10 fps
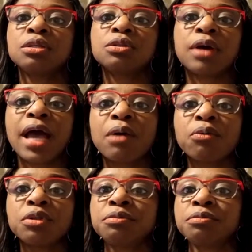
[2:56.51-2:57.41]
So I
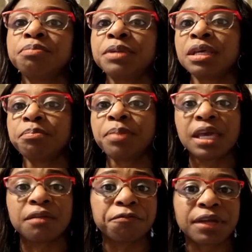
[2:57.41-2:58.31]
would be
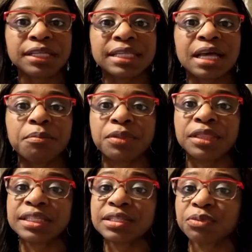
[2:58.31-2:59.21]
paid, for example,
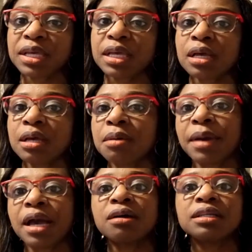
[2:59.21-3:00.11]
this week,
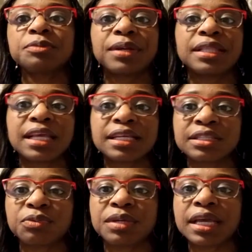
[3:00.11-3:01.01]
my husband
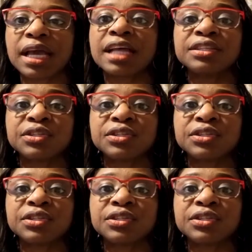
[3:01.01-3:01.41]
next week, and